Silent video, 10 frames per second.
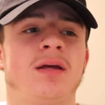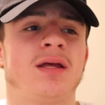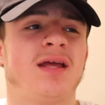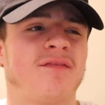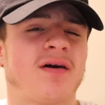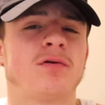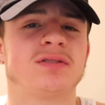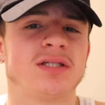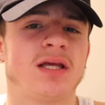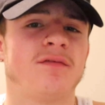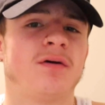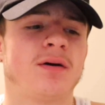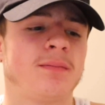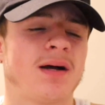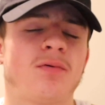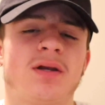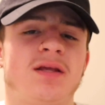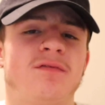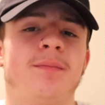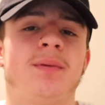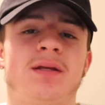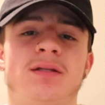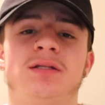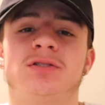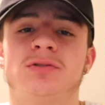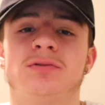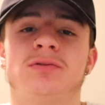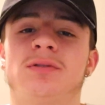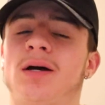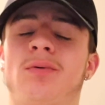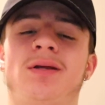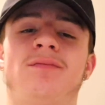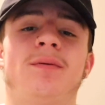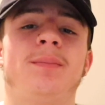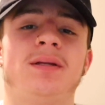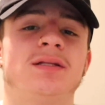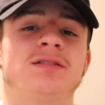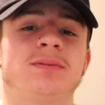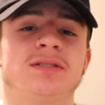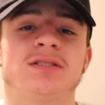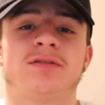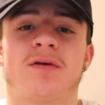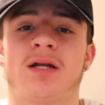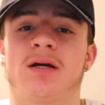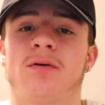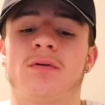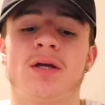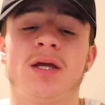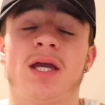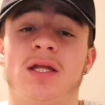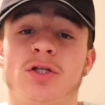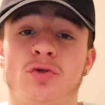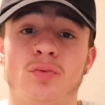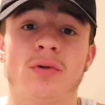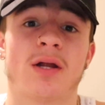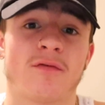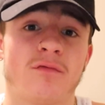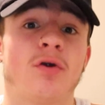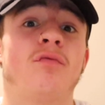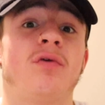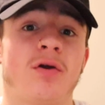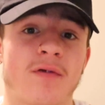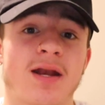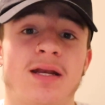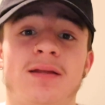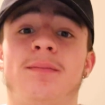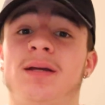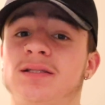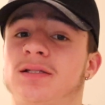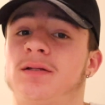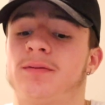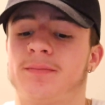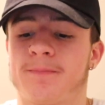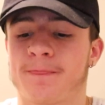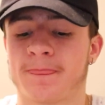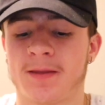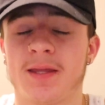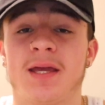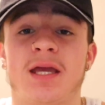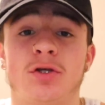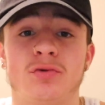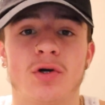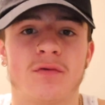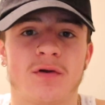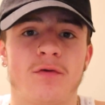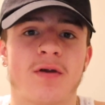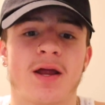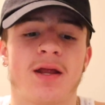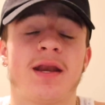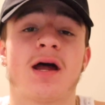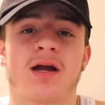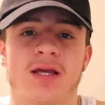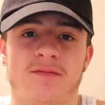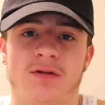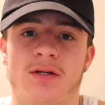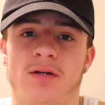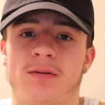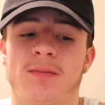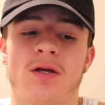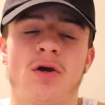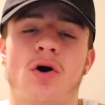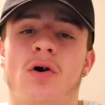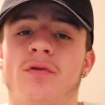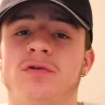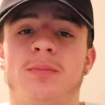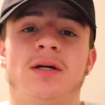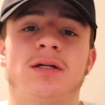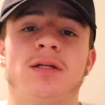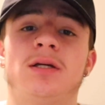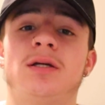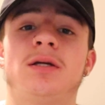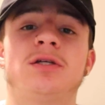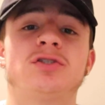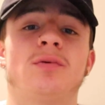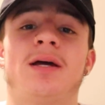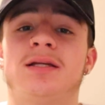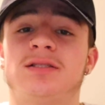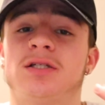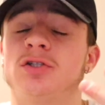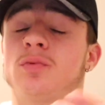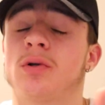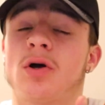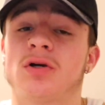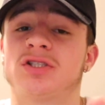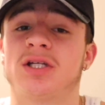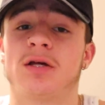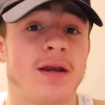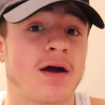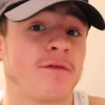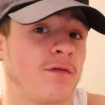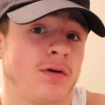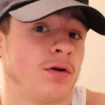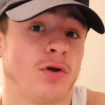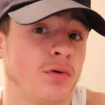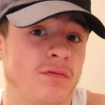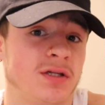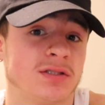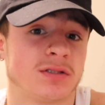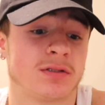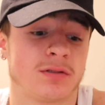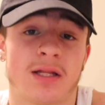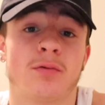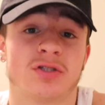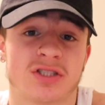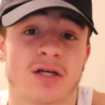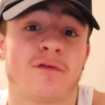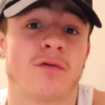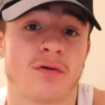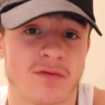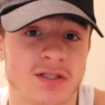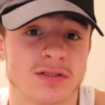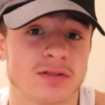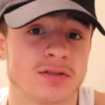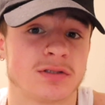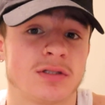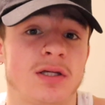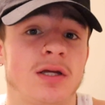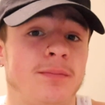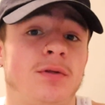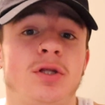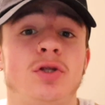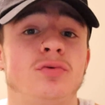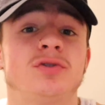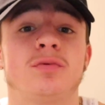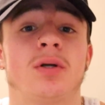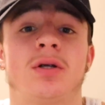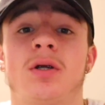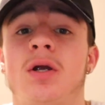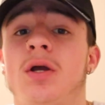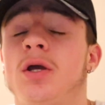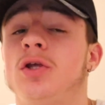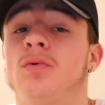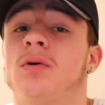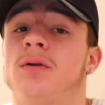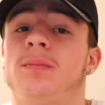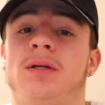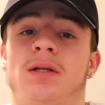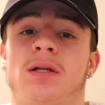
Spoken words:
if I was to give up, I wouldn't even be in these shoes. I wouldn't even be in this position right now. And you would have regretted it big time. And you don't regret not giving up. All those blood, sweat, and tears were all shed. Not for no reason. They were shed for a reason. To get you to where you want to be in